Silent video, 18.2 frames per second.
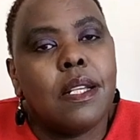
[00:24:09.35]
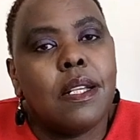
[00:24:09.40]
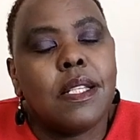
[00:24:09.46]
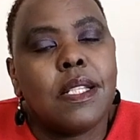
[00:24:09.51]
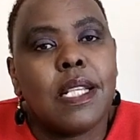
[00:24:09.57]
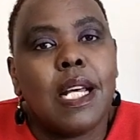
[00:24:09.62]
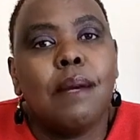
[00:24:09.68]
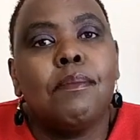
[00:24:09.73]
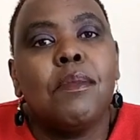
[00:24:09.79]

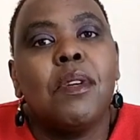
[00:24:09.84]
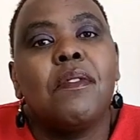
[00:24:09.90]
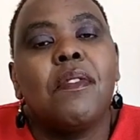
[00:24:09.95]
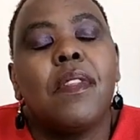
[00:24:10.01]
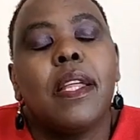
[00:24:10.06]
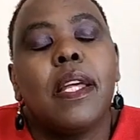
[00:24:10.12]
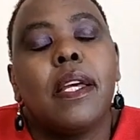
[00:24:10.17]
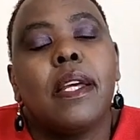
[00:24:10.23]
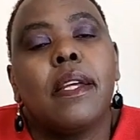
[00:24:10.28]
some
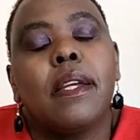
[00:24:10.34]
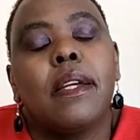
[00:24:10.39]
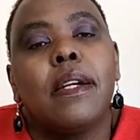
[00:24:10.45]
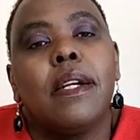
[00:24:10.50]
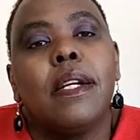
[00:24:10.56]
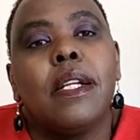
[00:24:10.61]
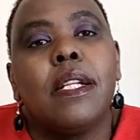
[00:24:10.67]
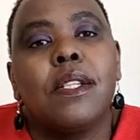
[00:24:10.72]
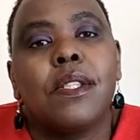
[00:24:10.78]
of the
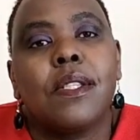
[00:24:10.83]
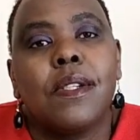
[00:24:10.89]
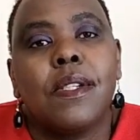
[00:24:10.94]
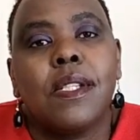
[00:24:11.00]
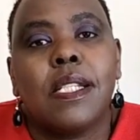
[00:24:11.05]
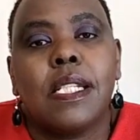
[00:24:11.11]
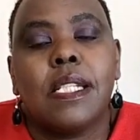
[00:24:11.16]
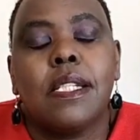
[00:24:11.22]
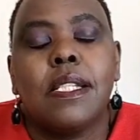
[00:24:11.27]

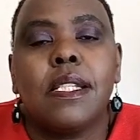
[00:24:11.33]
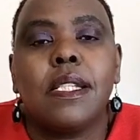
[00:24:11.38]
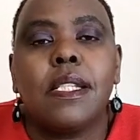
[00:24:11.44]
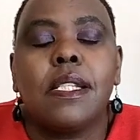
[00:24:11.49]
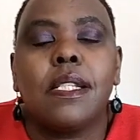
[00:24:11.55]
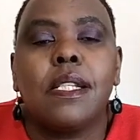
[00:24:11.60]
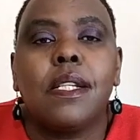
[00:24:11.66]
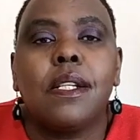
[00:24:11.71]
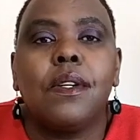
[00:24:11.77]

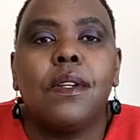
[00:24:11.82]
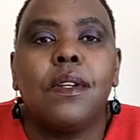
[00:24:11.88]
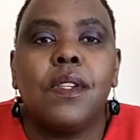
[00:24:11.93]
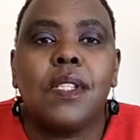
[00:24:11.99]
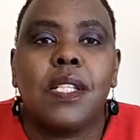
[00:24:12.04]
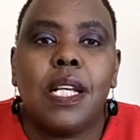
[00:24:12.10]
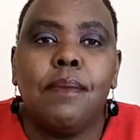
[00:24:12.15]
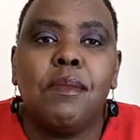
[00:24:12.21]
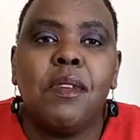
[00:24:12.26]
resources or
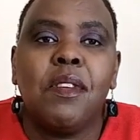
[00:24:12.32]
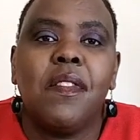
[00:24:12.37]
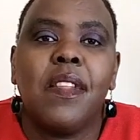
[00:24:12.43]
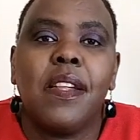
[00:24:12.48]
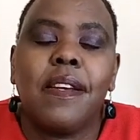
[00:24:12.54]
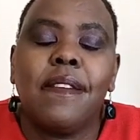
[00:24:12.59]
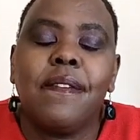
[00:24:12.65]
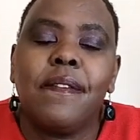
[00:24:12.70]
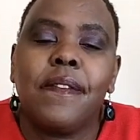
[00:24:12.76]
some of
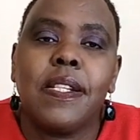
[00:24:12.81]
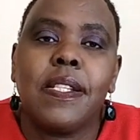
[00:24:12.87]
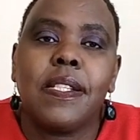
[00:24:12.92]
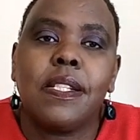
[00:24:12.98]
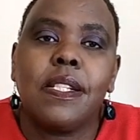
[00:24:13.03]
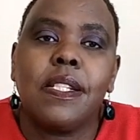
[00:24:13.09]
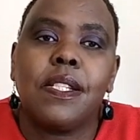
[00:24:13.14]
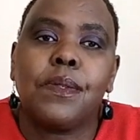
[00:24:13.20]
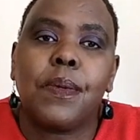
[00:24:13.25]
the
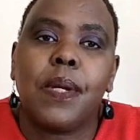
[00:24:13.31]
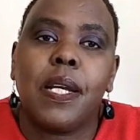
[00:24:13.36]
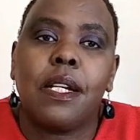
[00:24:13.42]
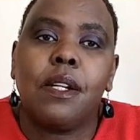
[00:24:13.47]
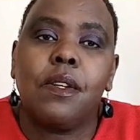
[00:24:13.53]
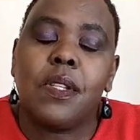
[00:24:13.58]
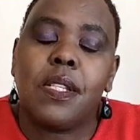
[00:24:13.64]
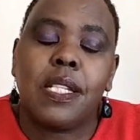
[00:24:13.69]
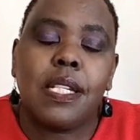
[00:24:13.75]
references where I
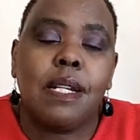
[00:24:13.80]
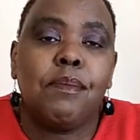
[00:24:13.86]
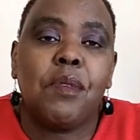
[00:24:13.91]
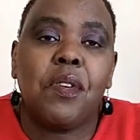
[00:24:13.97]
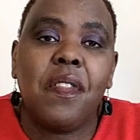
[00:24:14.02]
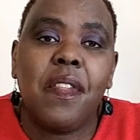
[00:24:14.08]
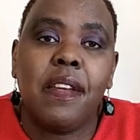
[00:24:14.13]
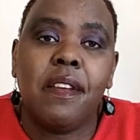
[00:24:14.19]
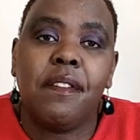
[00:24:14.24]
got some
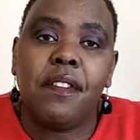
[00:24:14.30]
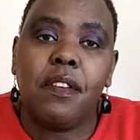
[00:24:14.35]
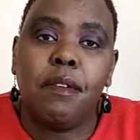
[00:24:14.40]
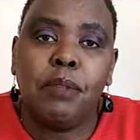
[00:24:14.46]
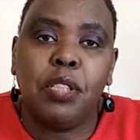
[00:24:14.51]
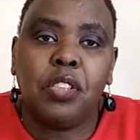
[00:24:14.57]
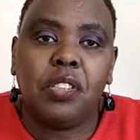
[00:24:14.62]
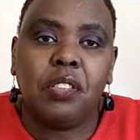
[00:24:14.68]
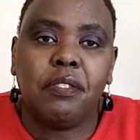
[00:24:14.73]
of the
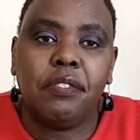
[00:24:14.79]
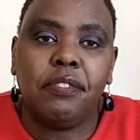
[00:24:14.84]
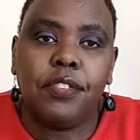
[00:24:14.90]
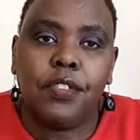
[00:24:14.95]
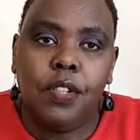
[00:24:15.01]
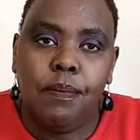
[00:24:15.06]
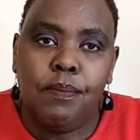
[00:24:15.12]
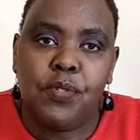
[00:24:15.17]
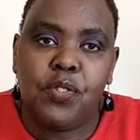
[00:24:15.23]
information
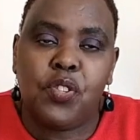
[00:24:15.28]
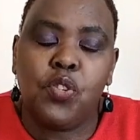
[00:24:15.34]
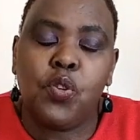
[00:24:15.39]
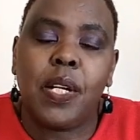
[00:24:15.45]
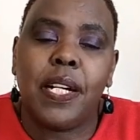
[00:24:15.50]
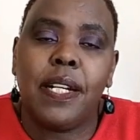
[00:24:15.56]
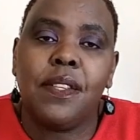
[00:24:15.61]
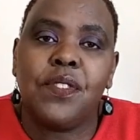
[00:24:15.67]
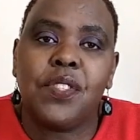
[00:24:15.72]
from, so you
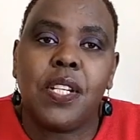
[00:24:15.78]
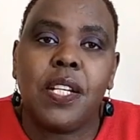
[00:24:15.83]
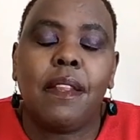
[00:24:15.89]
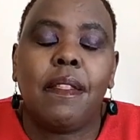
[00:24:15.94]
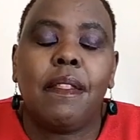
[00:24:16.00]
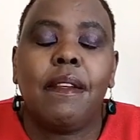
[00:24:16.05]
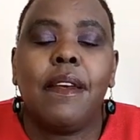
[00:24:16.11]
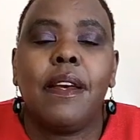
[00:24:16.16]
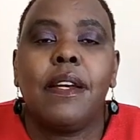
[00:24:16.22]
can check
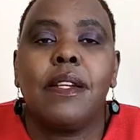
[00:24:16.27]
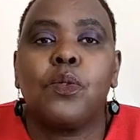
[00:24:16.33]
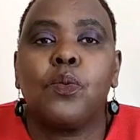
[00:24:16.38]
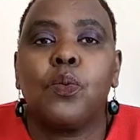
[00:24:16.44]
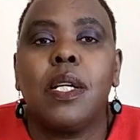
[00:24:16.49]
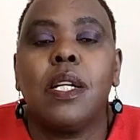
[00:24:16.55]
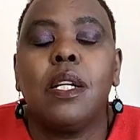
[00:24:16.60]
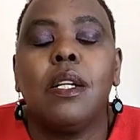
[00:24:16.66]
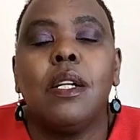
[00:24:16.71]
there as
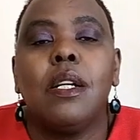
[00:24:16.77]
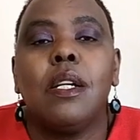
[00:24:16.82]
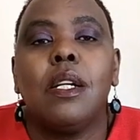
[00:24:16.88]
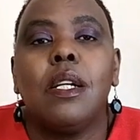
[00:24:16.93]
well.